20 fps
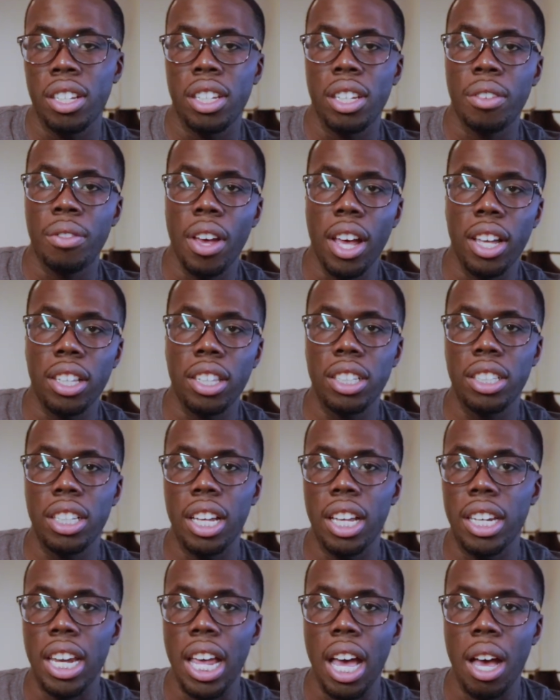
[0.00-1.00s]
The fact is
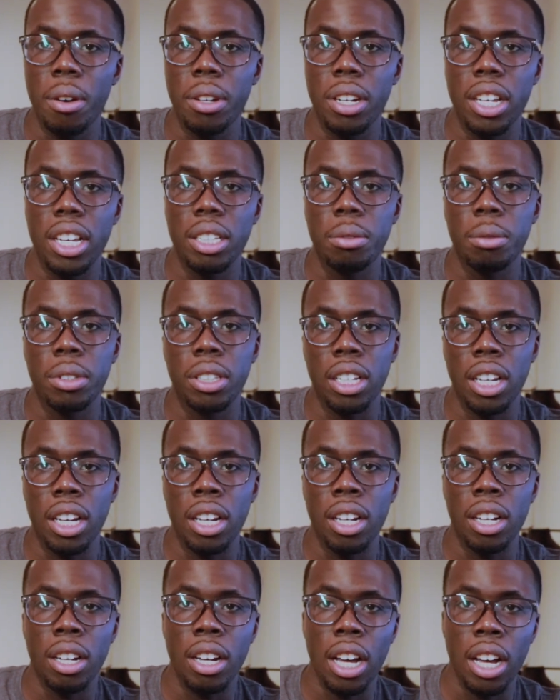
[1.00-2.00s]
that nowadays with the
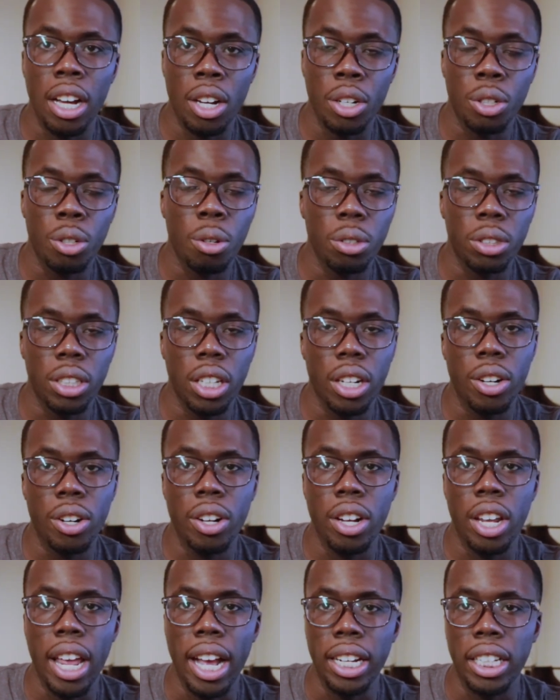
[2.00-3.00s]
control center,
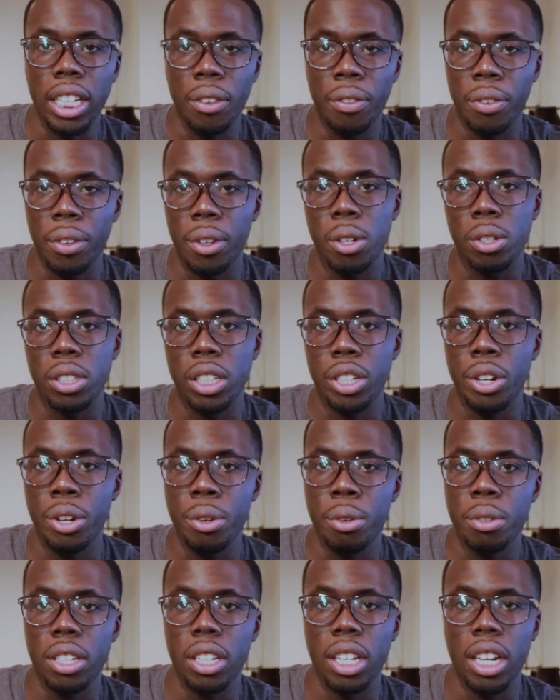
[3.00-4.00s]
it actually feels like you're using